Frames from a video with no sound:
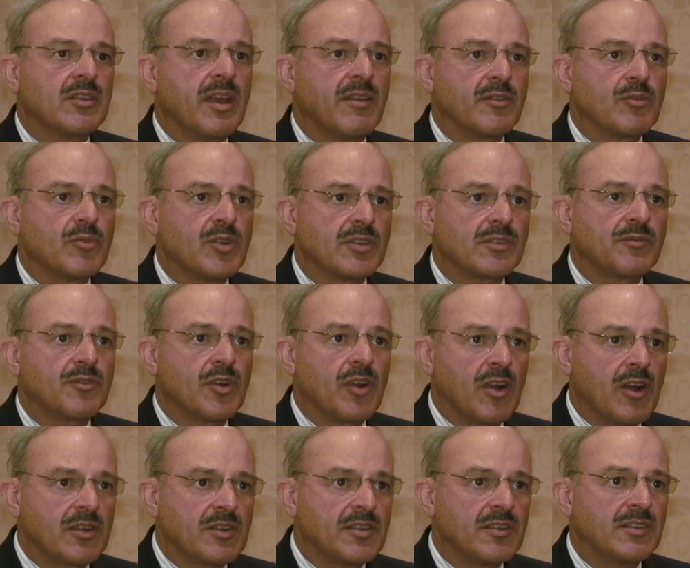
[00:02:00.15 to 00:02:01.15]
have a risk for
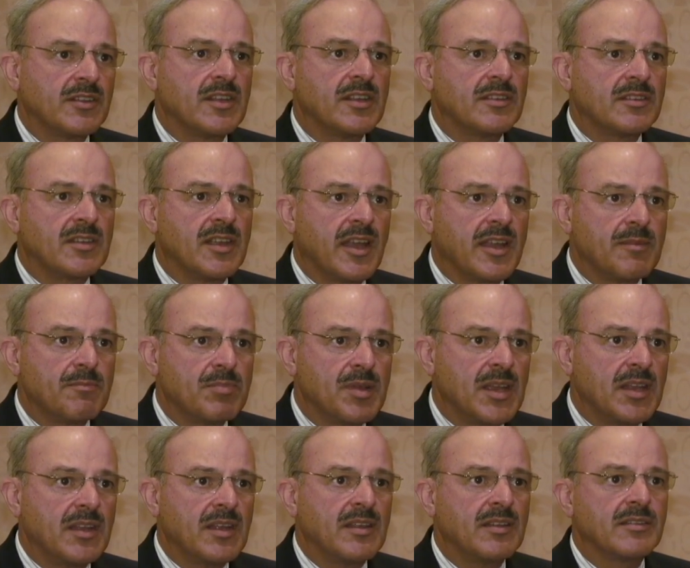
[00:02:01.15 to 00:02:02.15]
heart disease,
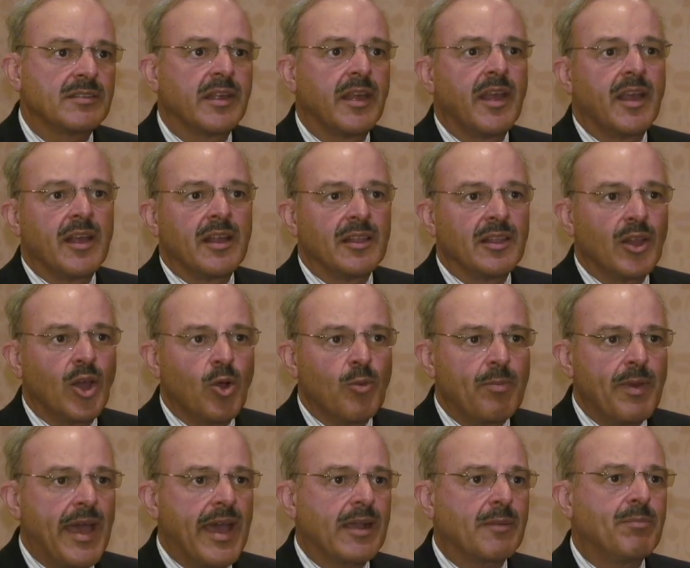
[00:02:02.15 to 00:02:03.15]
diabetes, low
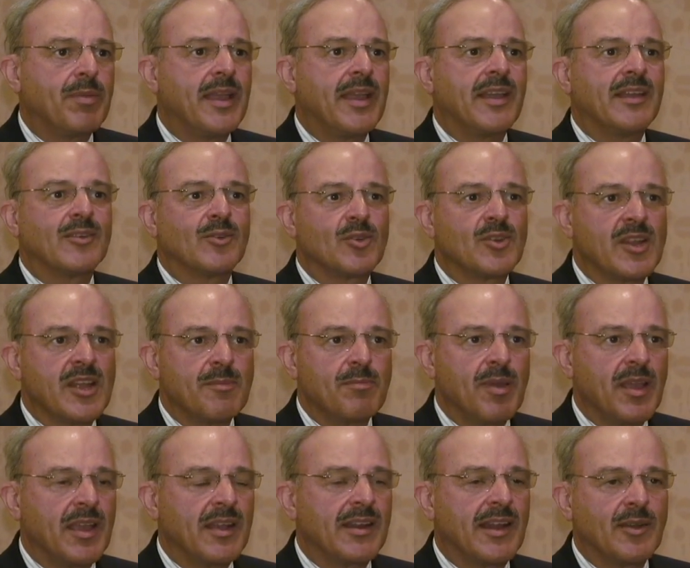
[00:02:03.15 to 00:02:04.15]
back pain or knee
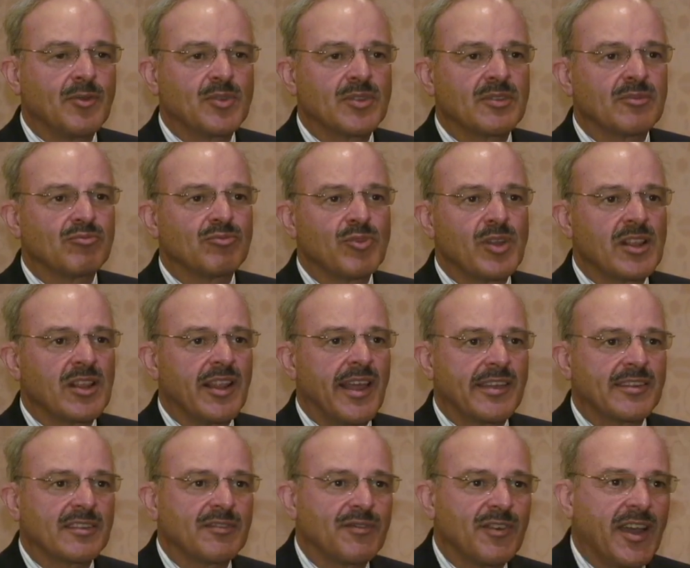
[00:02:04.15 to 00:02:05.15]
pain. I was
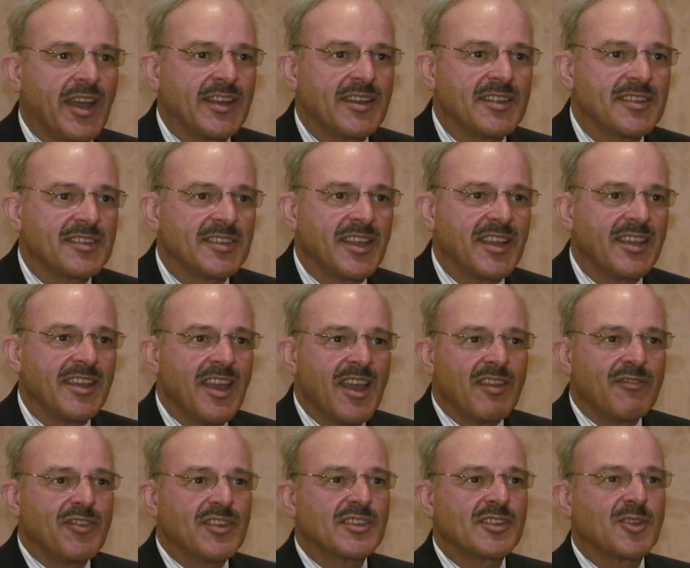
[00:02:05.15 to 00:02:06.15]
reclassified as a
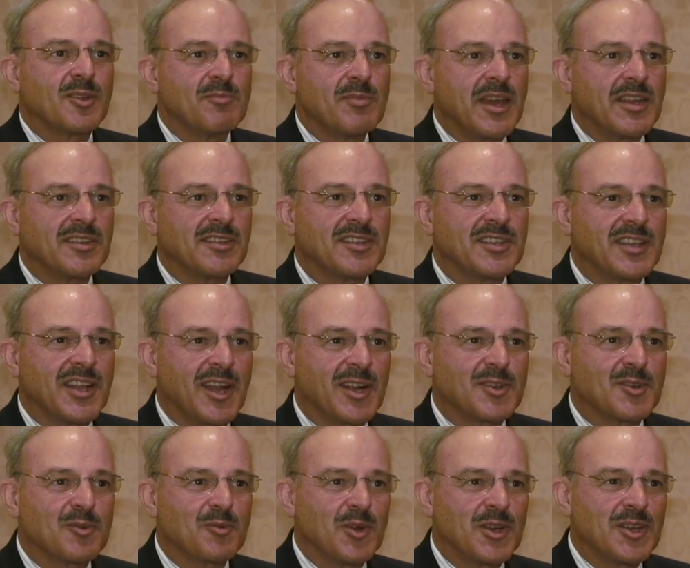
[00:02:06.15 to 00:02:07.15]
physical medicine
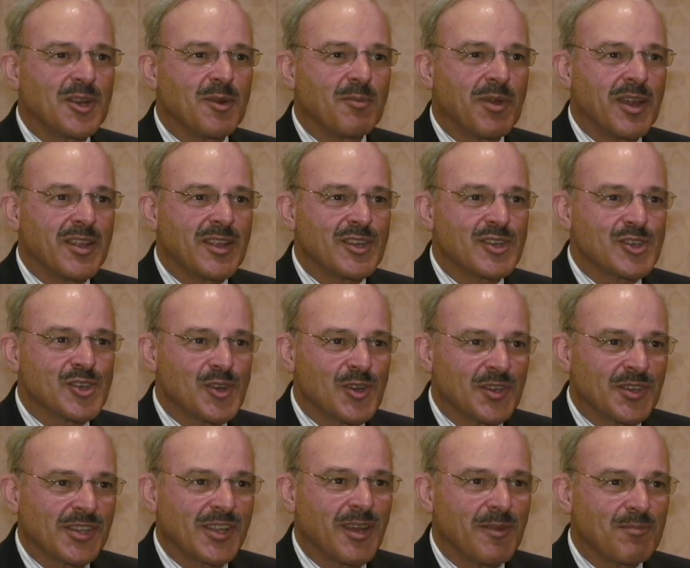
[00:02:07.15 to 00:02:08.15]
doctor 1 year by the
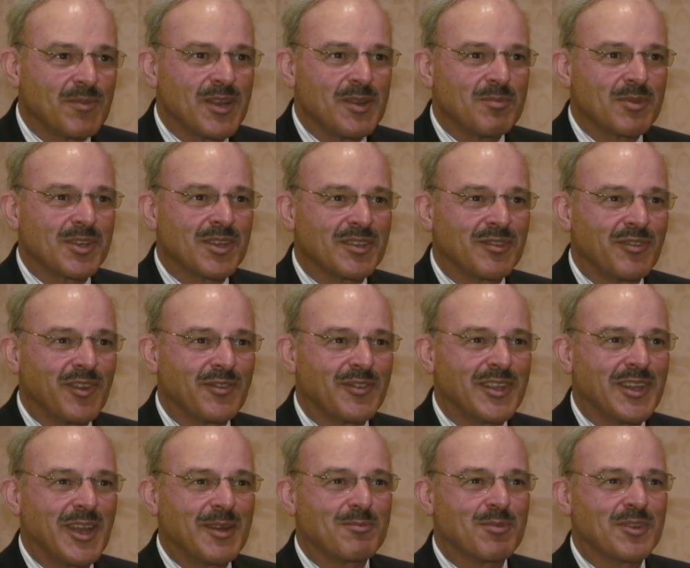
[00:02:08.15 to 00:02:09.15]
insurance company because
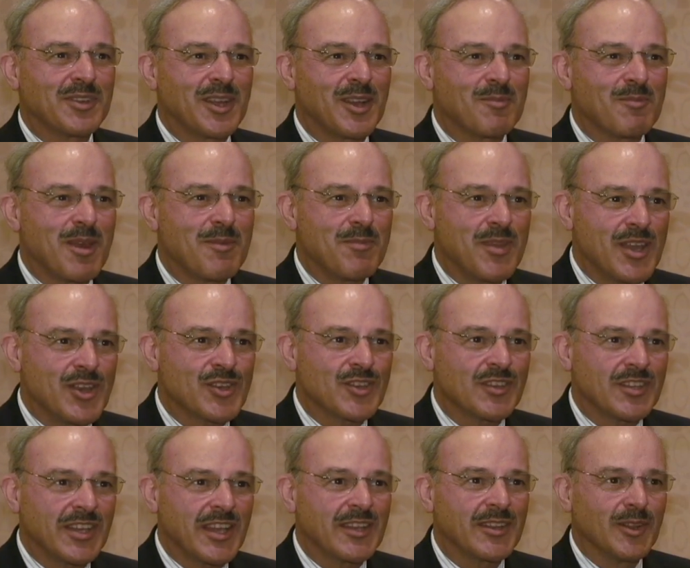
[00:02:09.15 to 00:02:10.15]
58% of my
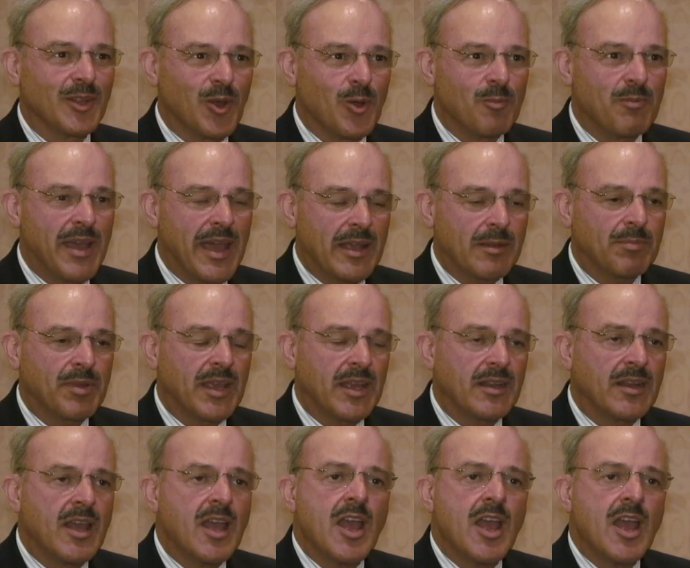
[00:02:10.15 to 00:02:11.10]
patients had low back pain.